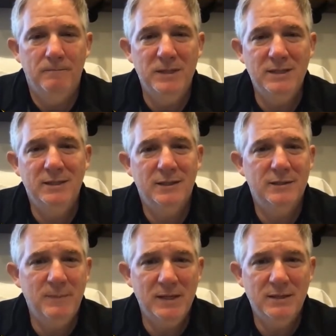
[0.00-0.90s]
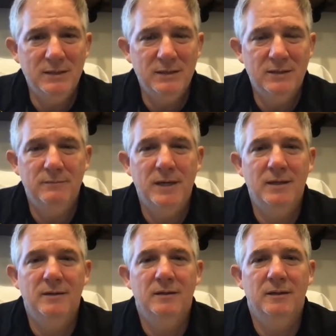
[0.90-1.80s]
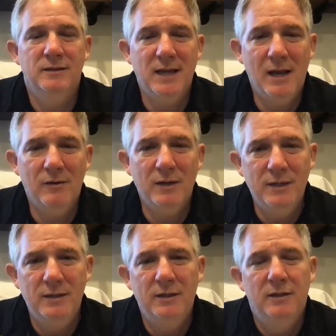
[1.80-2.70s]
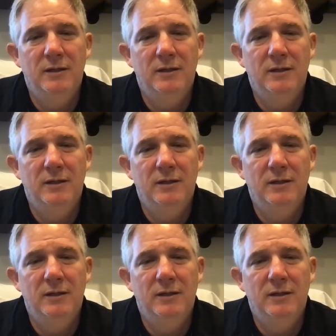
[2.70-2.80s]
business expenses, to make a salary,